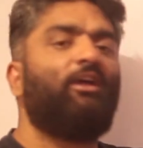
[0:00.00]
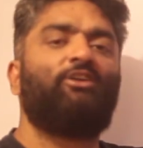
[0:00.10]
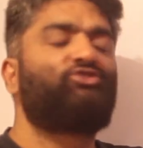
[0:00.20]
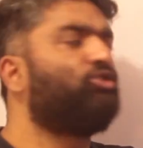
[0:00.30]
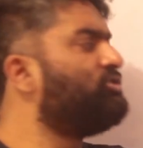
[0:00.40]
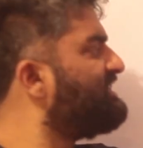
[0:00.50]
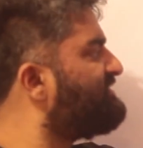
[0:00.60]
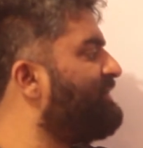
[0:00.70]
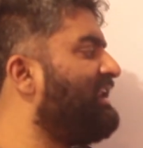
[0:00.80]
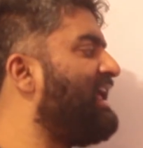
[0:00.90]
So this
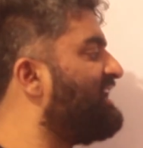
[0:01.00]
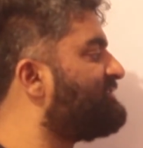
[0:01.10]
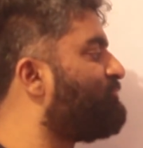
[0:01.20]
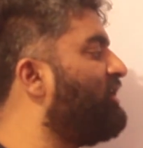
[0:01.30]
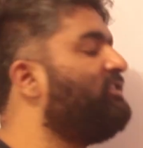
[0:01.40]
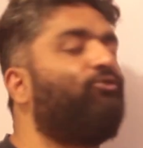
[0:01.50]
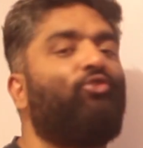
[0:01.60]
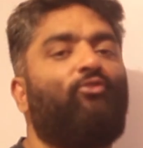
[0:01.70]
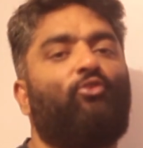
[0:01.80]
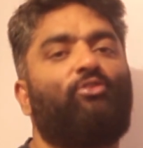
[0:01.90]
pill has
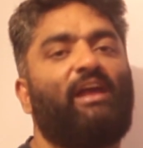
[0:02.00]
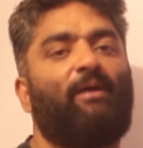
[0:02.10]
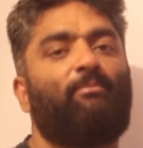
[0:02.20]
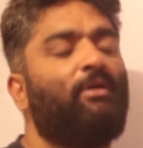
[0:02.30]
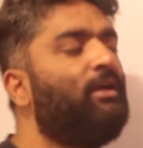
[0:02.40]
0.44 gram.